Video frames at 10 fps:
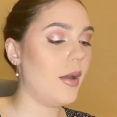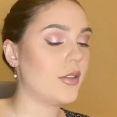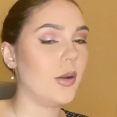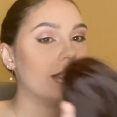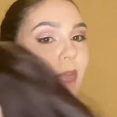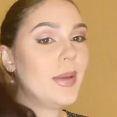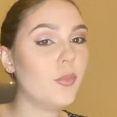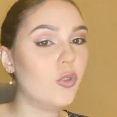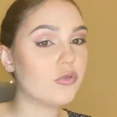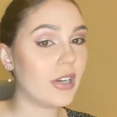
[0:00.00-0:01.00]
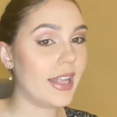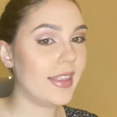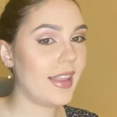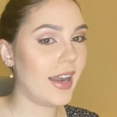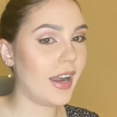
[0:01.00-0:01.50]
So it's a bit more
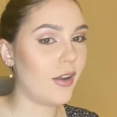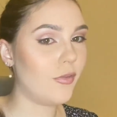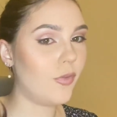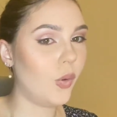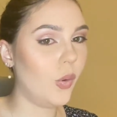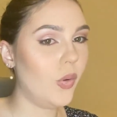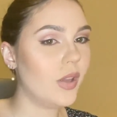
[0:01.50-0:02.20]
red than I thought.